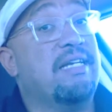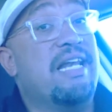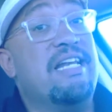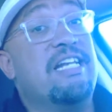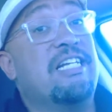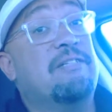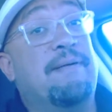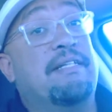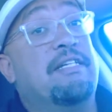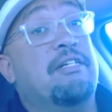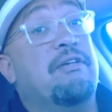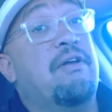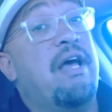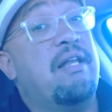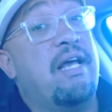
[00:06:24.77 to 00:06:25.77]
Like, I didn't expect it
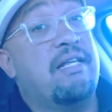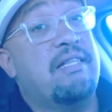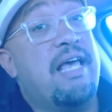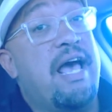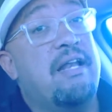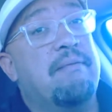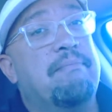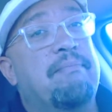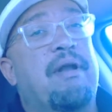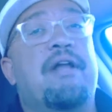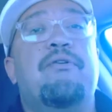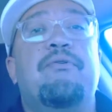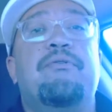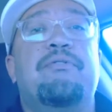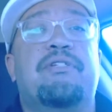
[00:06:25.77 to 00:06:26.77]
to go down like that, but I
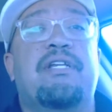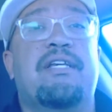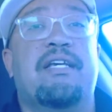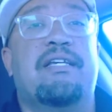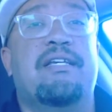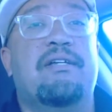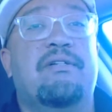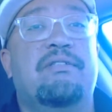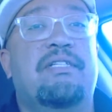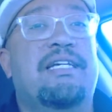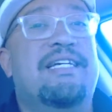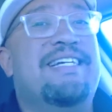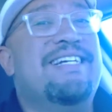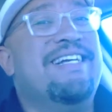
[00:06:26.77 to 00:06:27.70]
knew he was going to get killed.